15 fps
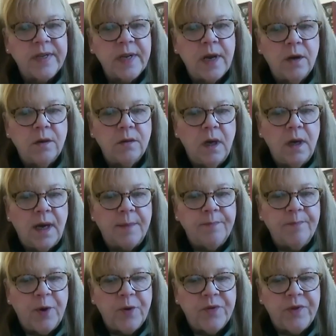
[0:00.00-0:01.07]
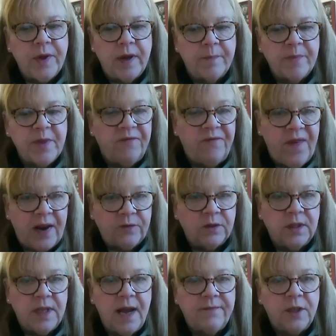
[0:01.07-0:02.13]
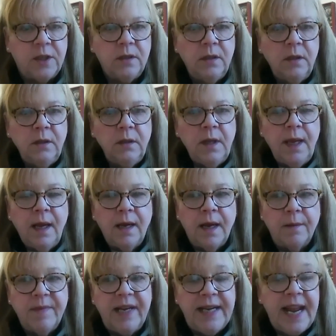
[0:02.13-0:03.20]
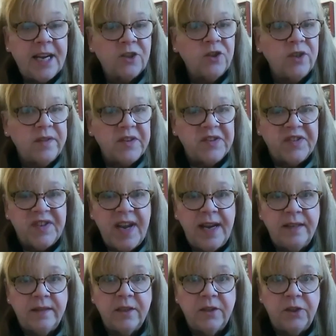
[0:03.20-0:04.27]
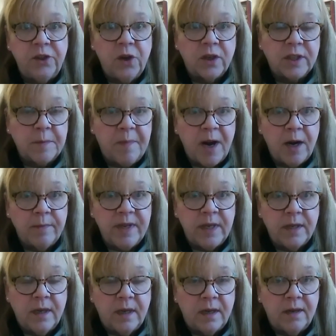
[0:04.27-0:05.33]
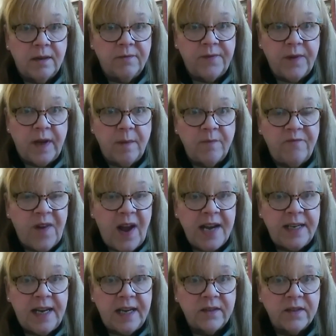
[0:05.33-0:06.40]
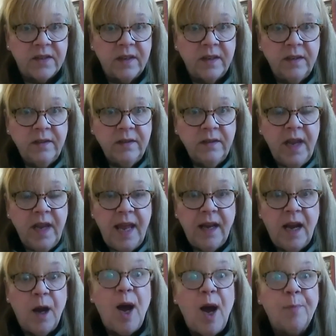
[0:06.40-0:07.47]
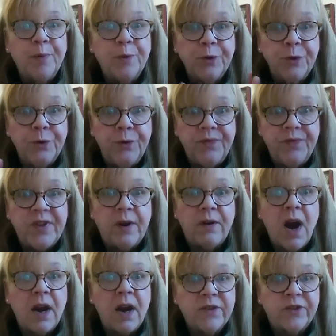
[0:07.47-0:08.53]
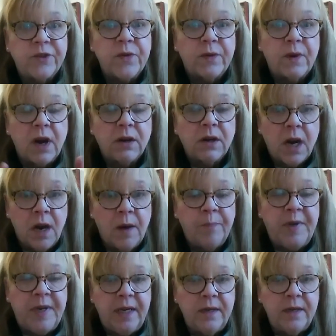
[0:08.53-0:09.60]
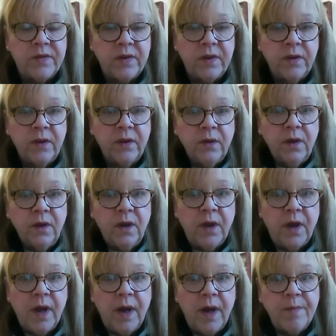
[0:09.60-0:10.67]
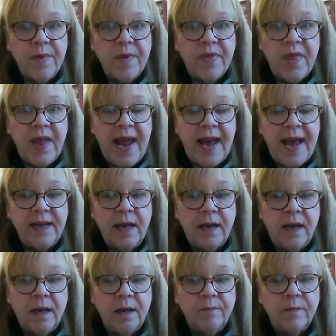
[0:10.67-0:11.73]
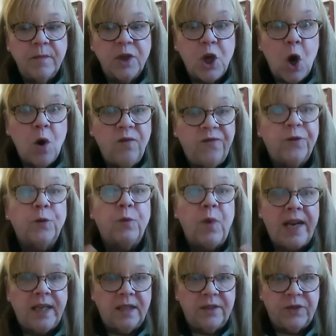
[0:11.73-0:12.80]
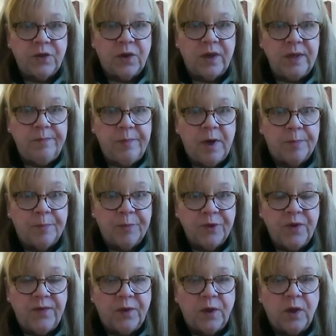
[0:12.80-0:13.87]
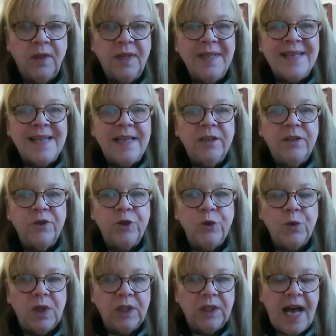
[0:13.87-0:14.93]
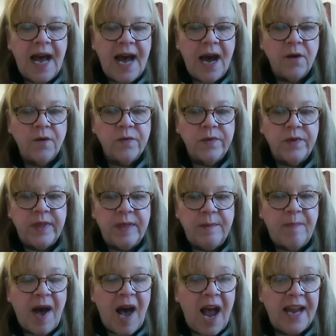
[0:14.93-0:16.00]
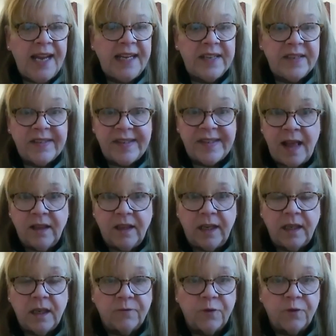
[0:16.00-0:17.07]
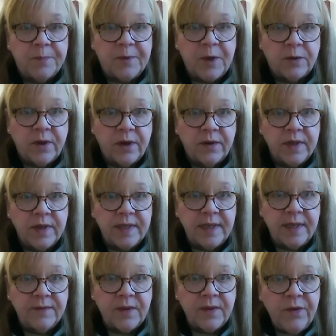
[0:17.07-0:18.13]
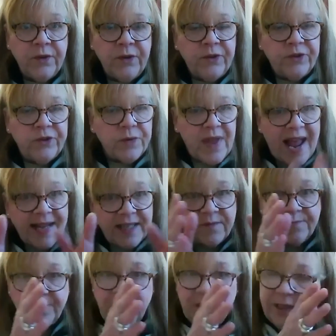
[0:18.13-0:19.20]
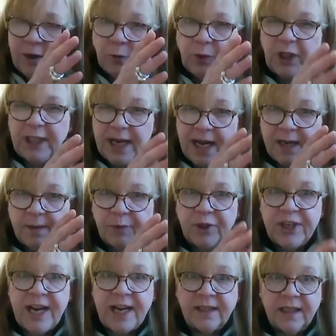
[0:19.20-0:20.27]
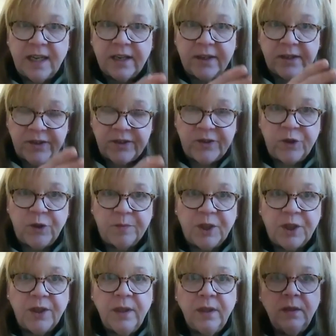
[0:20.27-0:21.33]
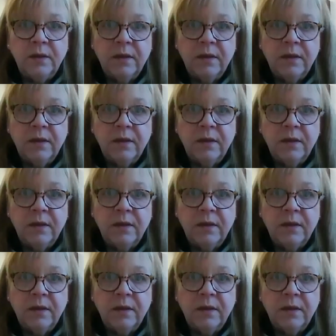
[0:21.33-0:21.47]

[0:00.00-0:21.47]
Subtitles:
So on both the federal level, and actually the state, the New York Department of Finance approves. There are companies that go for regulatory approval to allow the buying and selling of cryptocurrencies. So that's, you know, really kind of protecting a consumer.